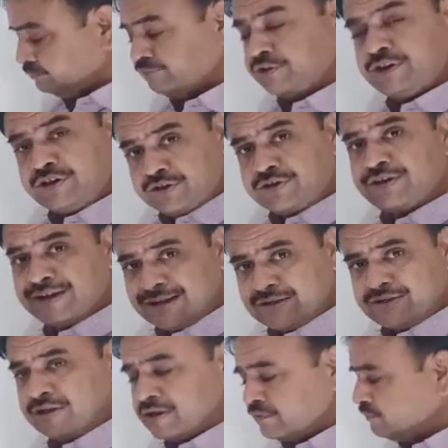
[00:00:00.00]
which is less
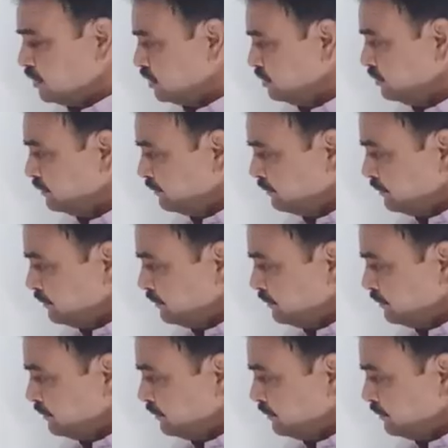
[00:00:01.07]
than 1,